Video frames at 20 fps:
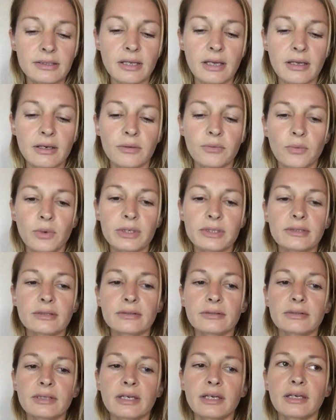said, it
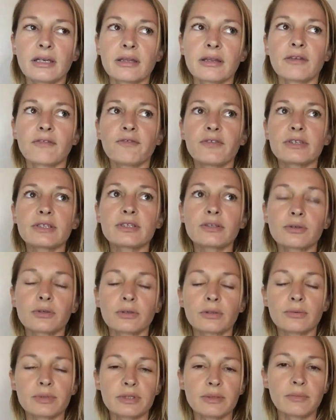wasn't anything
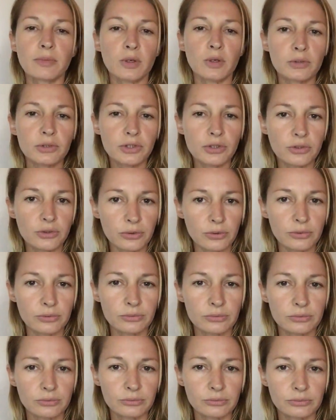physical, it was emotional.
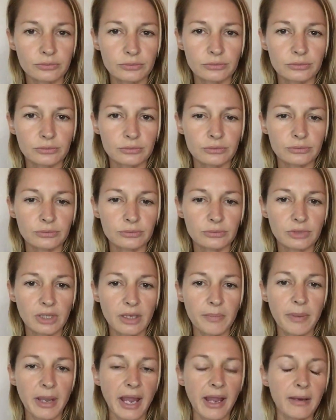
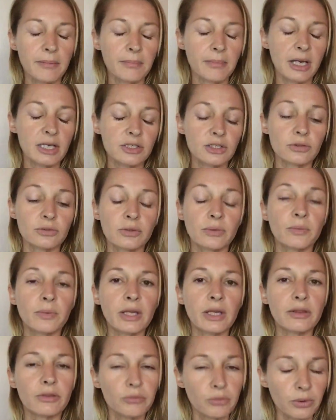And the pain my children
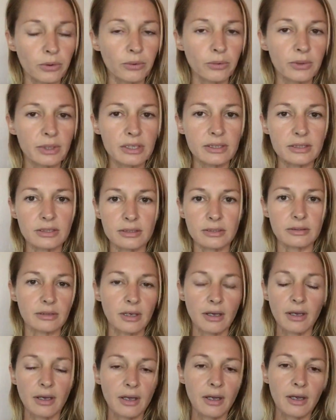went through is
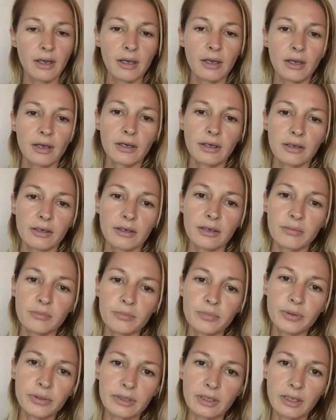
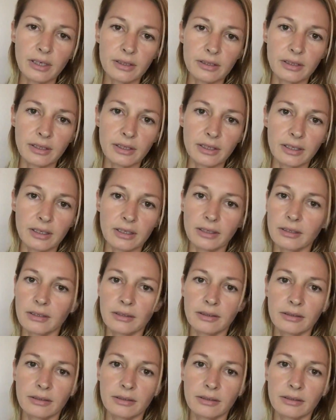completely